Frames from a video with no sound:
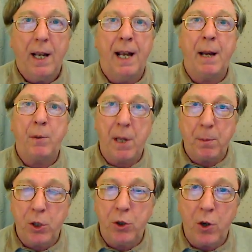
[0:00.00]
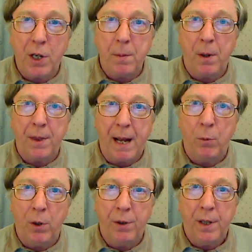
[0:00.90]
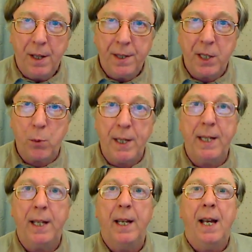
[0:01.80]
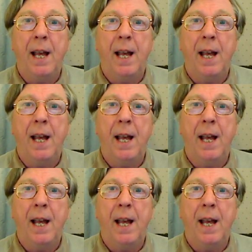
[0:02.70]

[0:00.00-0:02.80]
and I was able to join him on that one this week,